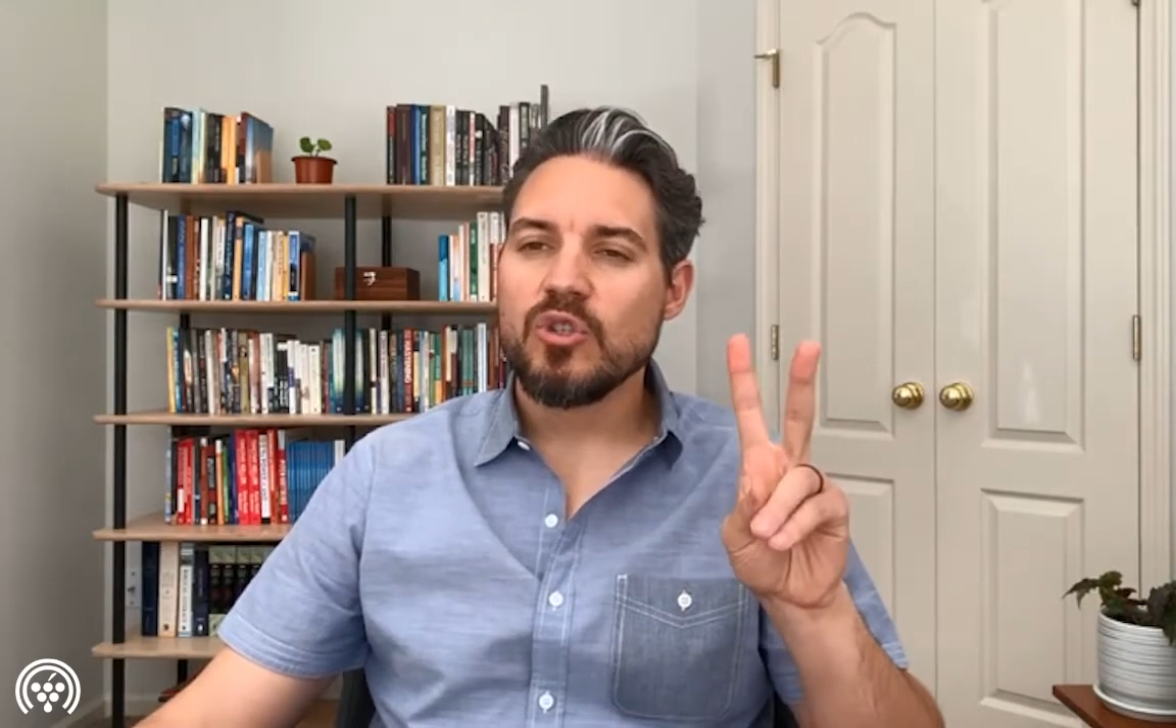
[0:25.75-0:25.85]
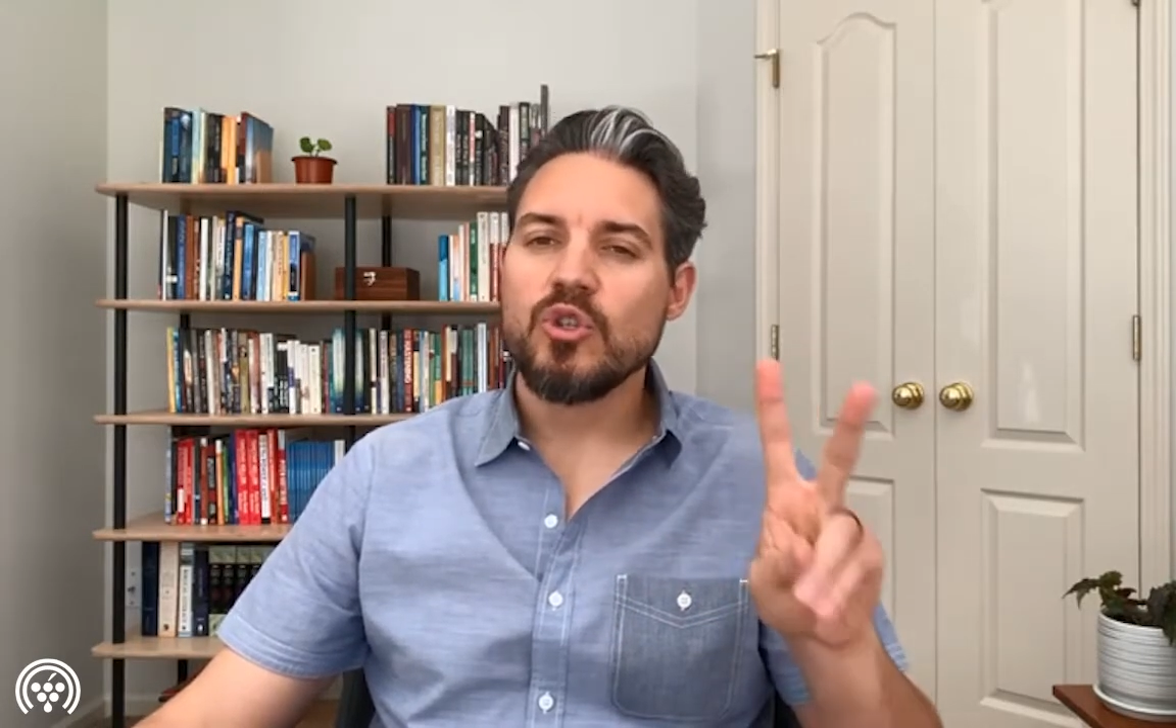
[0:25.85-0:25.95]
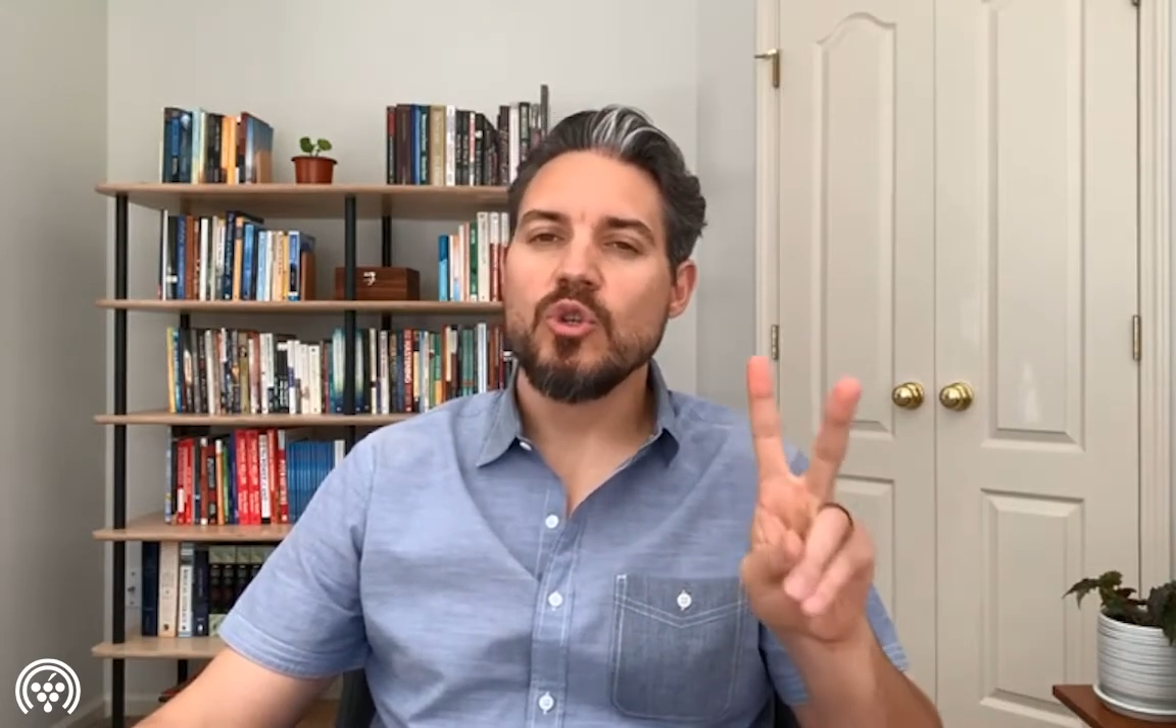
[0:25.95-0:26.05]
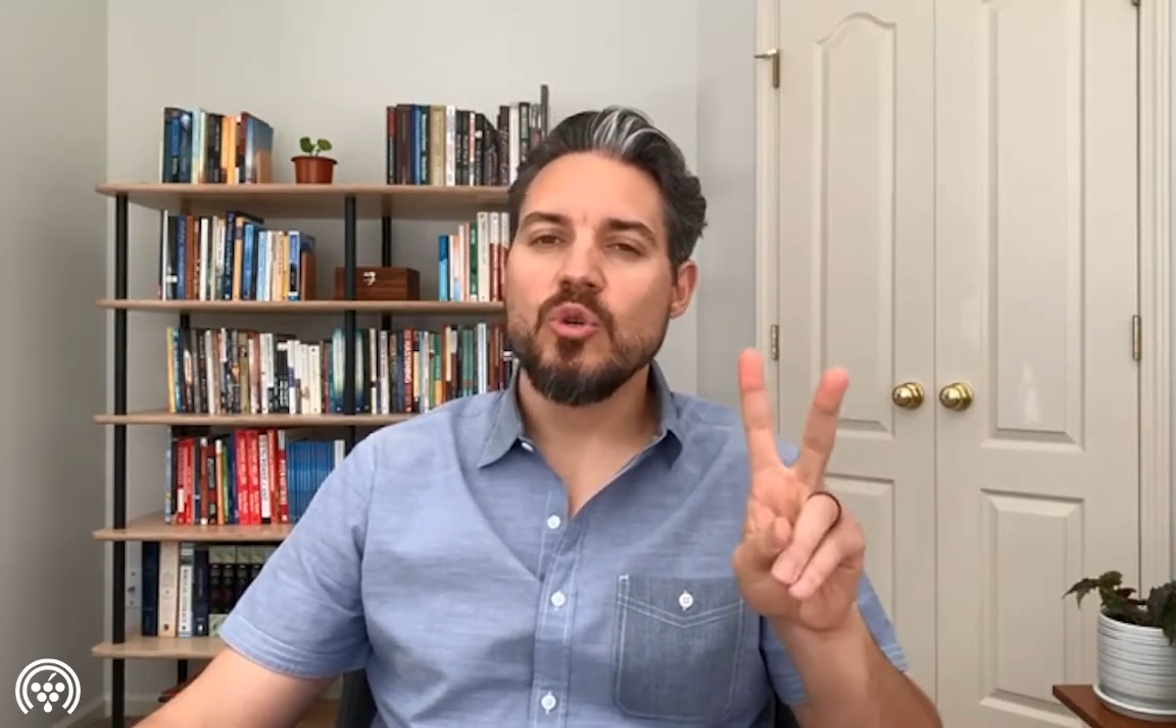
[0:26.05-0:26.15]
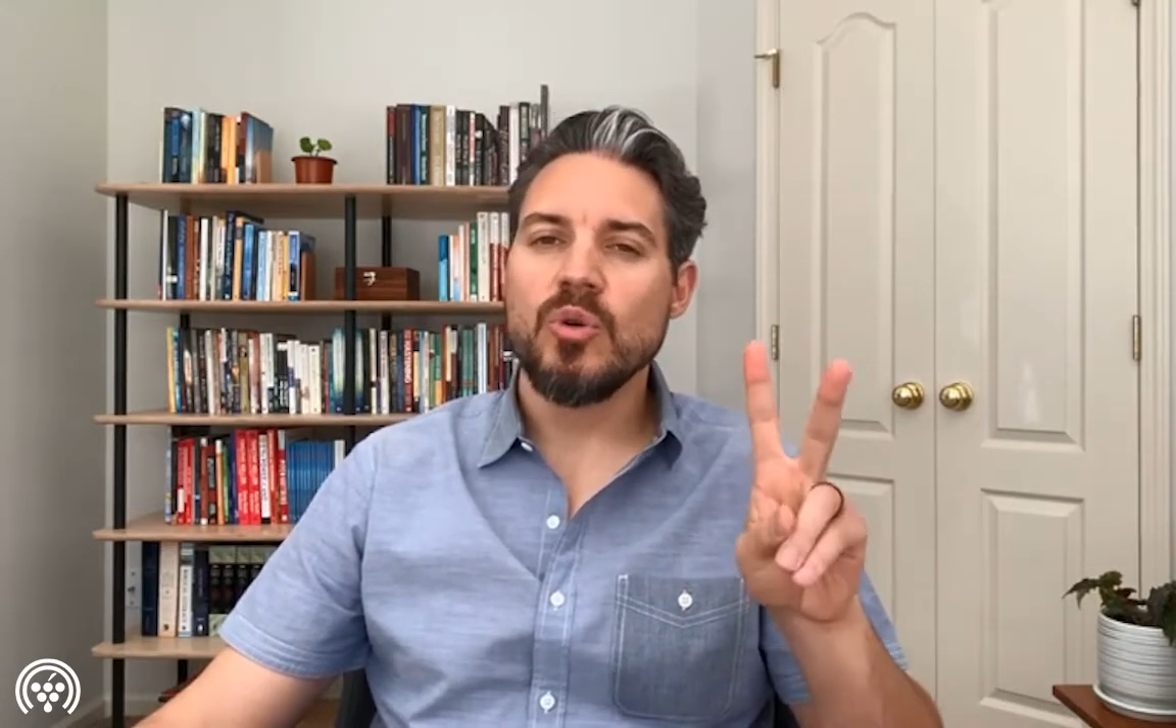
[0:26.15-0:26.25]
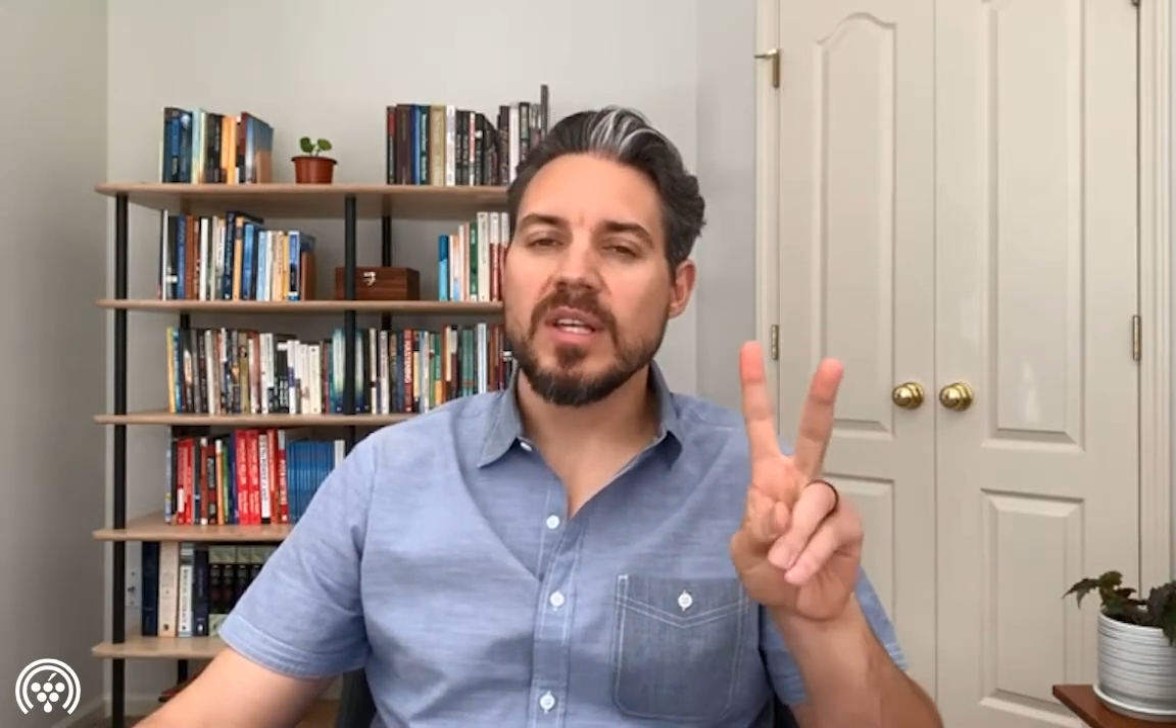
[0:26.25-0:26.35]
two